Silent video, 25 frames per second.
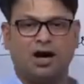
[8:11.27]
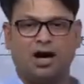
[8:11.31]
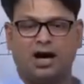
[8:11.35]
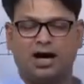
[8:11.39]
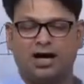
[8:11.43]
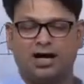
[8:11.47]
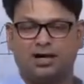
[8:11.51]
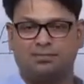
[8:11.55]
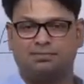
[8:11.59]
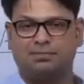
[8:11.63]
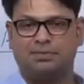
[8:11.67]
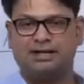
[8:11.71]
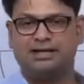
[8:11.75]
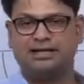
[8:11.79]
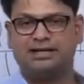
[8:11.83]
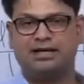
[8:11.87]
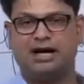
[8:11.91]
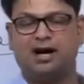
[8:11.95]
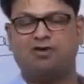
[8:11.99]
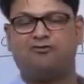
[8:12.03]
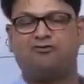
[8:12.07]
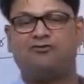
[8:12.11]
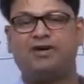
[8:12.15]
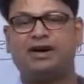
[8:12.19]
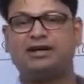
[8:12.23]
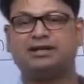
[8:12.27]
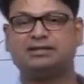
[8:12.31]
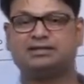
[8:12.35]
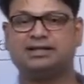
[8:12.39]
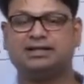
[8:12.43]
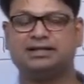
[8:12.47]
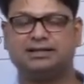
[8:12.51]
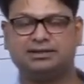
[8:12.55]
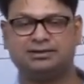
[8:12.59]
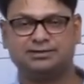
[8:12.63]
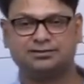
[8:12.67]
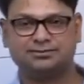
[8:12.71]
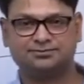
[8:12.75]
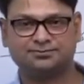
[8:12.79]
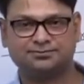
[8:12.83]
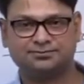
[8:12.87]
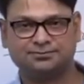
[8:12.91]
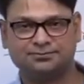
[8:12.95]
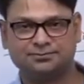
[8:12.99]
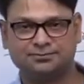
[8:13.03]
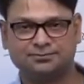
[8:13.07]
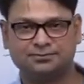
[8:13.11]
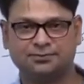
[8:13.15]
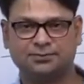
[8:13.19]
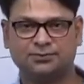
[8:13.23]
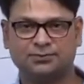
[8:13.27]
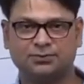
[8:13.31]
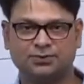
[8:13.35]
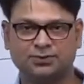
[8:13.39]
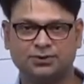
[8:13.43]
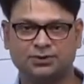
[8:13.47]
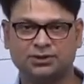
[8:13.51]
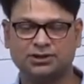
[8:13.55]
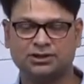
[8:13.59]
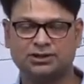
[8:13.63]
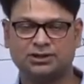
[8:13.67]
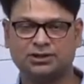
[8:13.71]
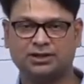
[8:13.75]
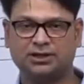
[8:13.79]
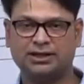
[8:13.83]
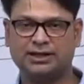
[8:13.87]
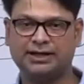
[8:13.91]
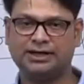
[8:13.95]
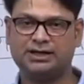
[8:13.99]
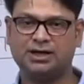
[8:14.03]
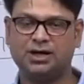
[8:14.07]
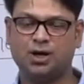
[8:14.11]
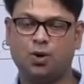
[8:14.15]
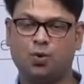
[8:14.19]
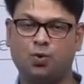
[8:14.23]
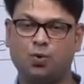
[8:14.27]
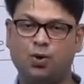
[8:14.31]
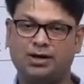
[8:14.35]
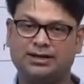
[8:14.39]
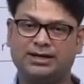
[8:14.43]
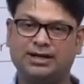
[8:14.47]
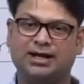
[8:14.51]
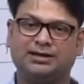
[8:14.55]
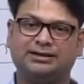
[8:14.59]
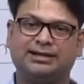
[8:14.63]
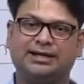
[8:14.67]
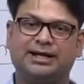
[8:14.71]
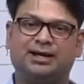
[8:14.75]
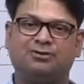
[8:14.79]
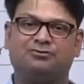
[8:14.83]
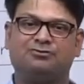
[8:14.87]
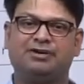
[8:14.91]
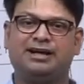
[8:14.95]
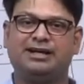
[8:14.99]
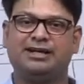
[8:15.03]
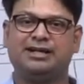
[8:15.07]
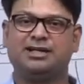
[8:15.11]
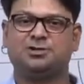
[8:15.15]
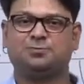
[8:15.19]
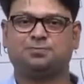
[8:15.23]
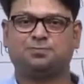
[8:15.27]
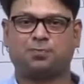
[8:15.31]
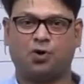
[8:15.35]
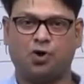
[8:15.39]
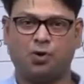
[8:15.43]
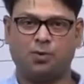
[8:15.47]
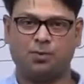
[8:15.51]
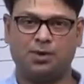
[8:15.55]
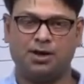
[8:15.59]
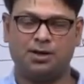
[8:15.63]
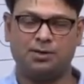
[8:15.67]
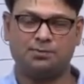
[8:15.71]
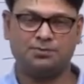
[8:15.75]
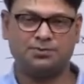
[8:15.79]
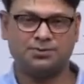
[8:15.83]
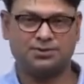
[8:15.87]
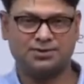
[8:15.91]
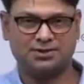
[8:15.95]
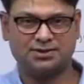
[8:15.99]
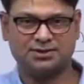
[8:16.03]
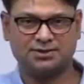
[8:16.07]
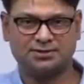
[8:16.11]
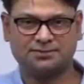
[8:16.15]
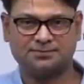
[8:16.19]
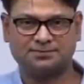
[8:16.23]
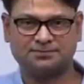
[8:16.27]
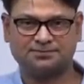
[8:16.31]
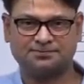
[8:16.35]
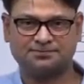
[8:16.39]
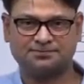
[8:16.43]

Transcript: are being affected, right? What are their various problems,